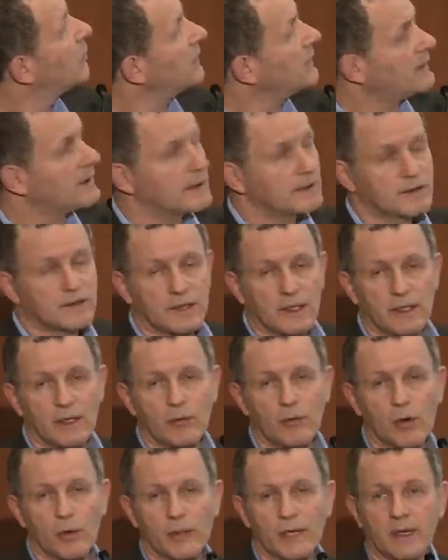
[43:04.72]
we did a study
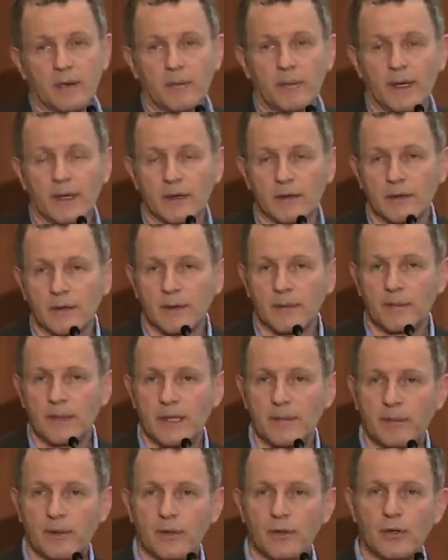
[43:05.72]
where we compared
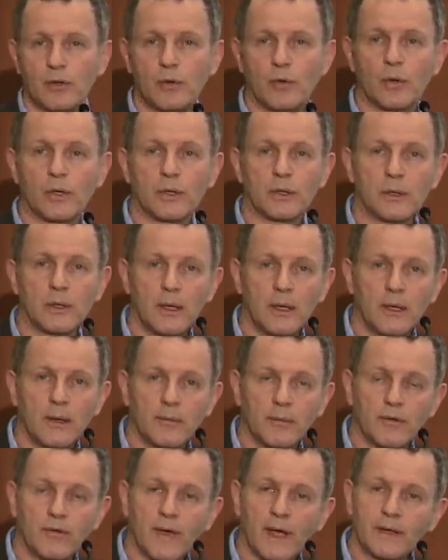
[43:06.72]
people who were
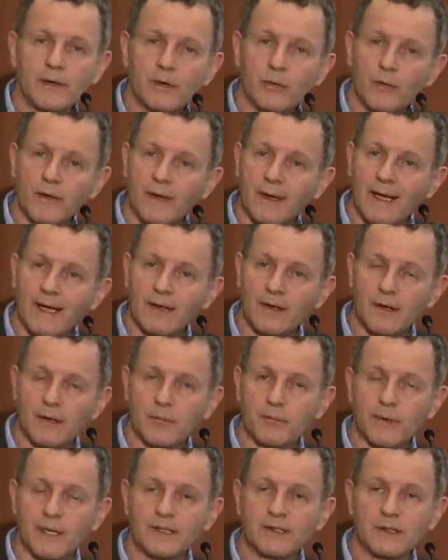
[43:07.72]
provided with an
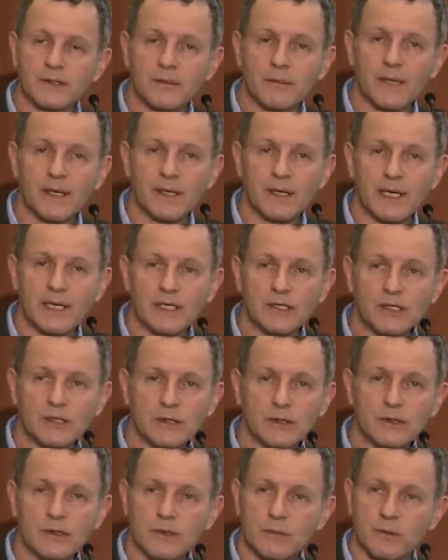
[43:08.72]
antidepressant
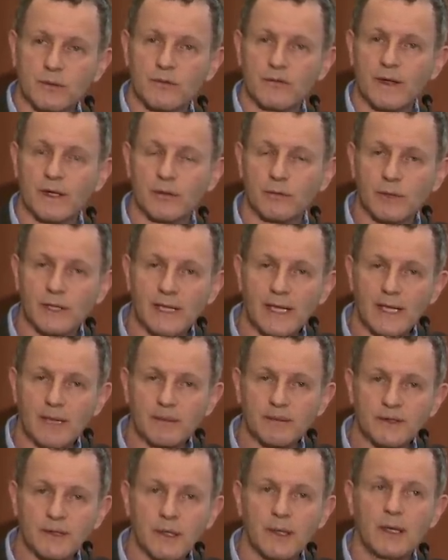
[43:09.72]
medication to prevent
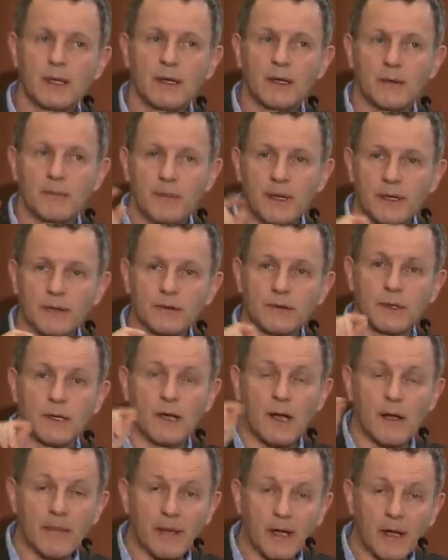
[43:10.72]
relapse compared to
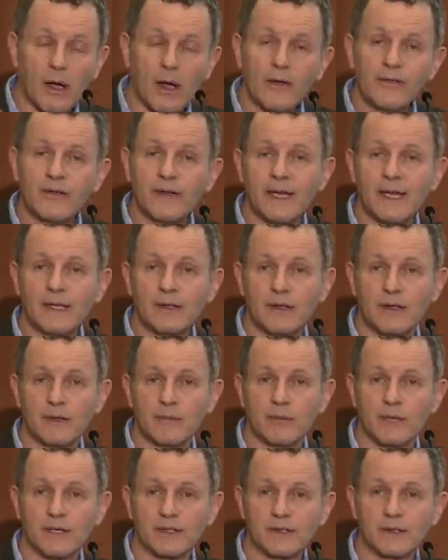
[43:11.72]
coming off an
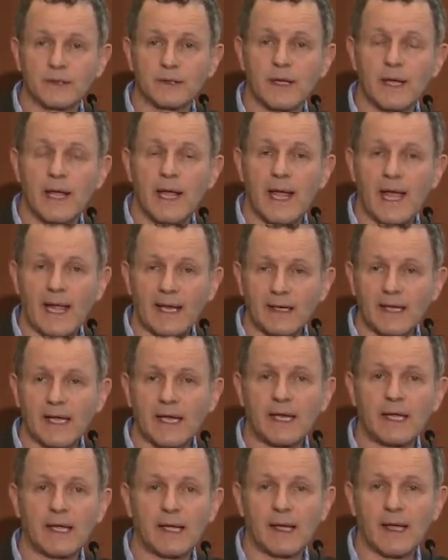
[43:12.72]
antidepressant and
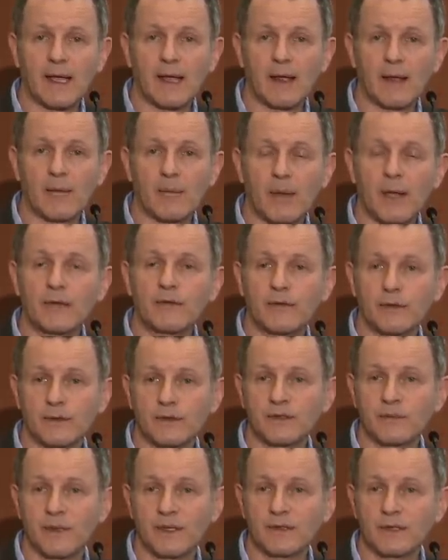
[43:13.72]
getting
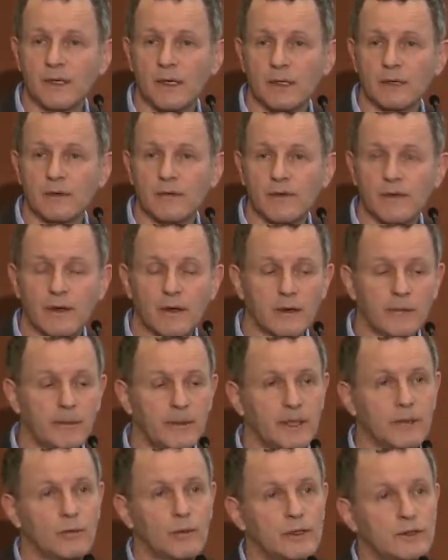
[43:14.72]
mindfulness-based cognitive
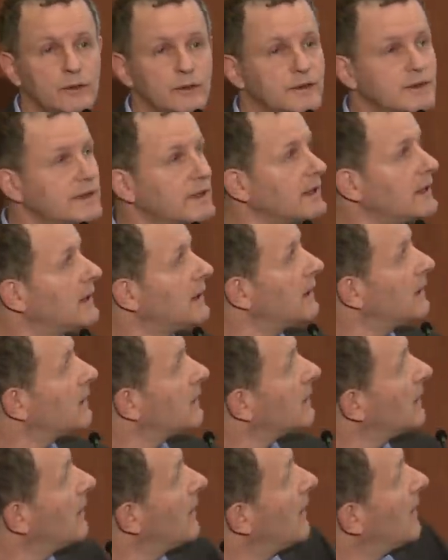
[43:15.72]
therapy. And what you see
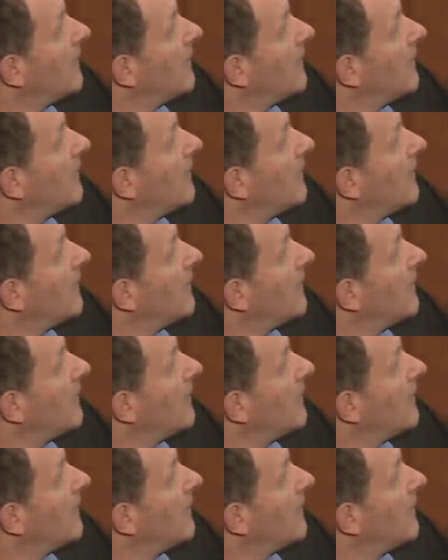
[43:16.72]
here